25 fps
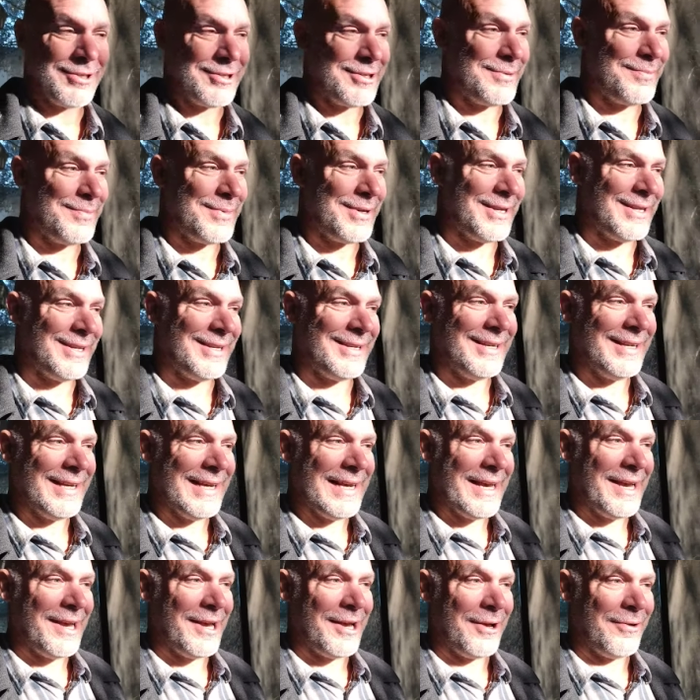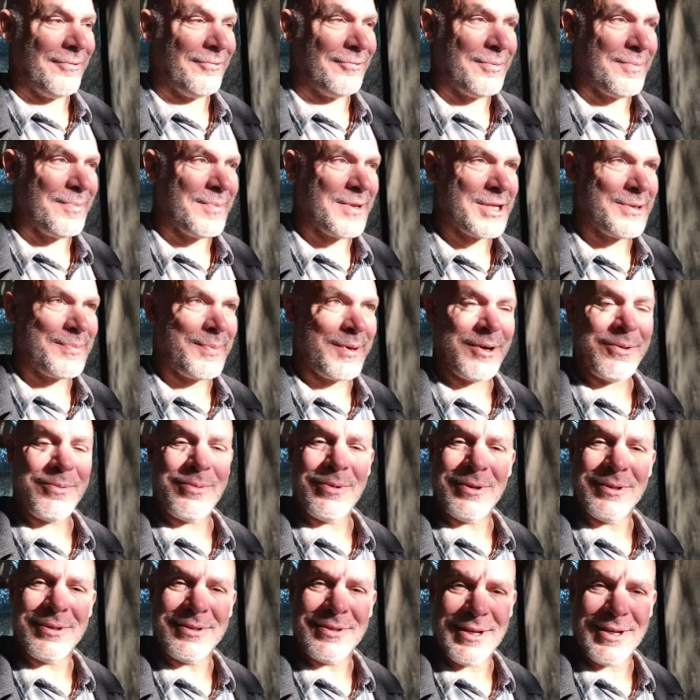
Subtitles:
could be help from the spirit world